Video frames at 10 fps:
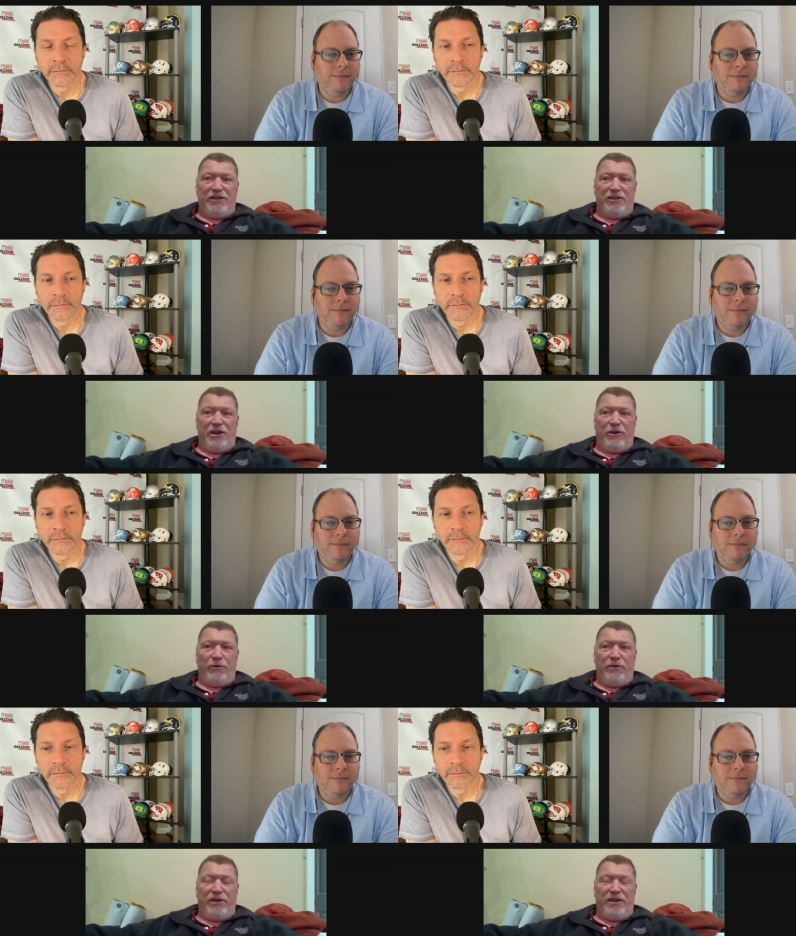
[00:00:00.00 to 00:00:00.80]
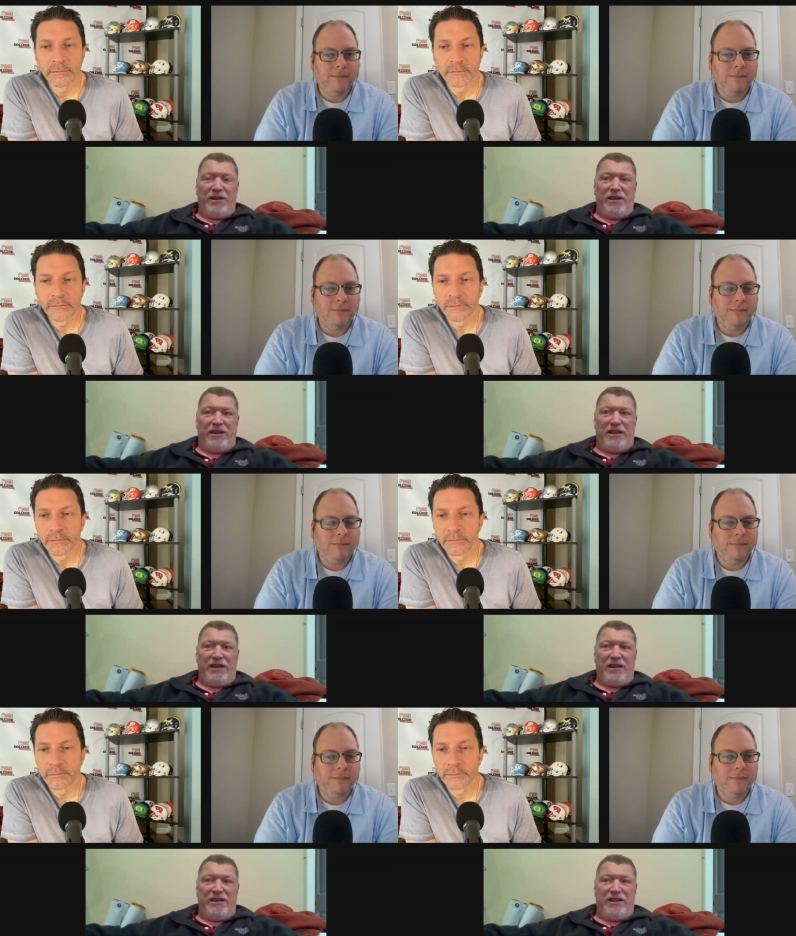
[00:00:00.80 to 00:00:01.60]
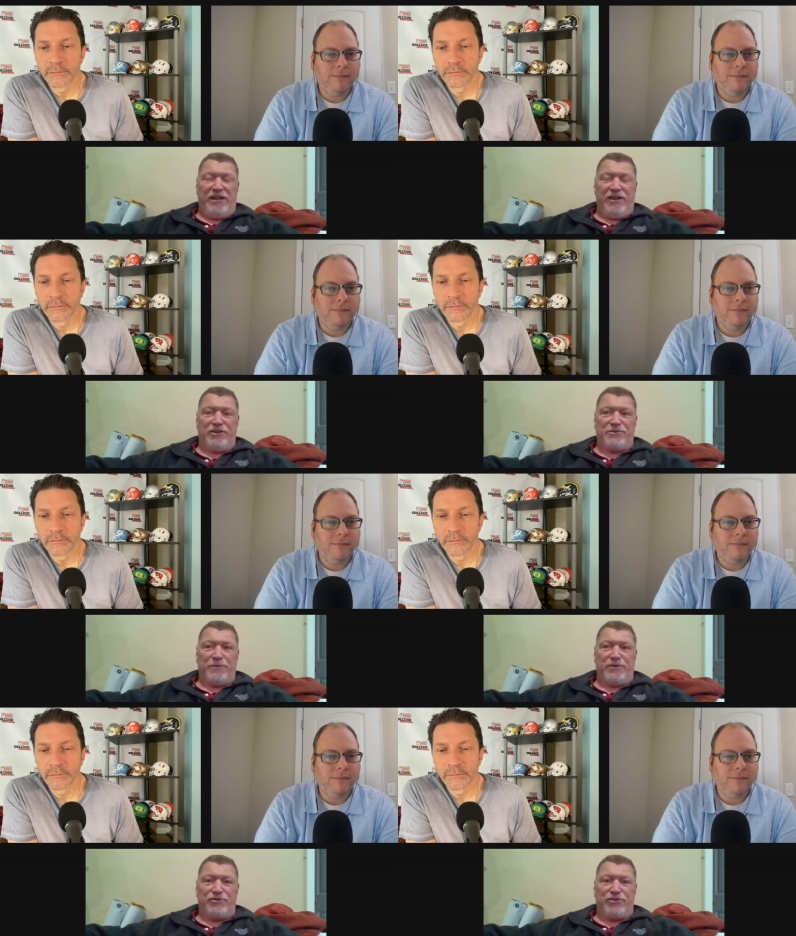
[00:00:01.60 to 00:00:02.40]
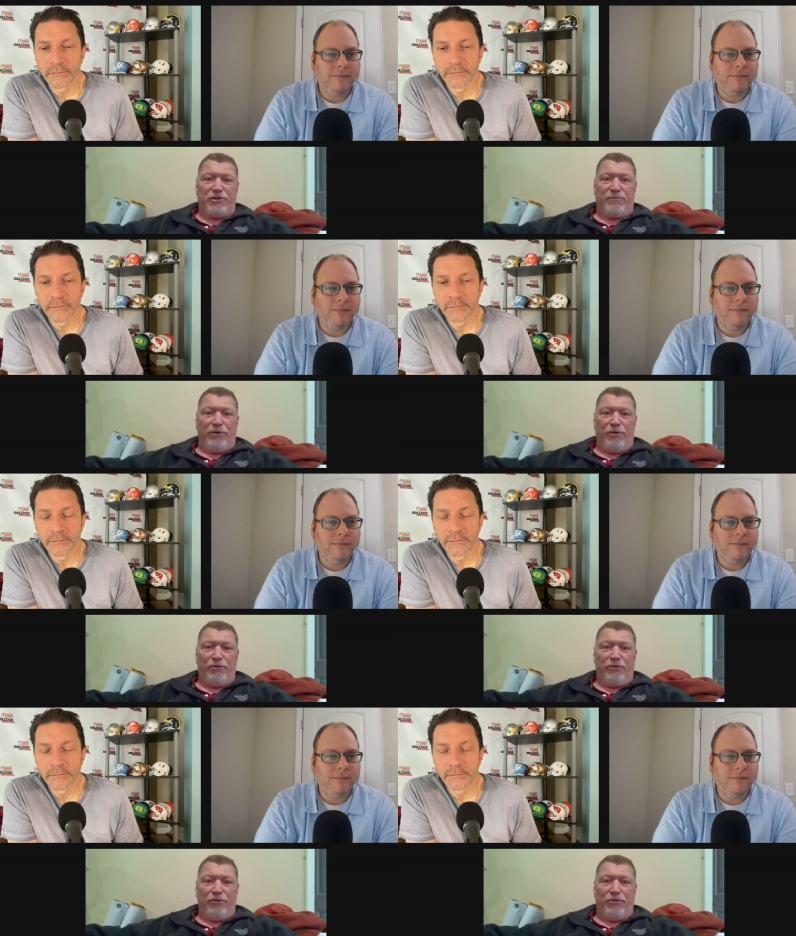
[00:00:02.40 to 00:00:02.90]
Speaker 1: you know, in the years where the Sugar Bowl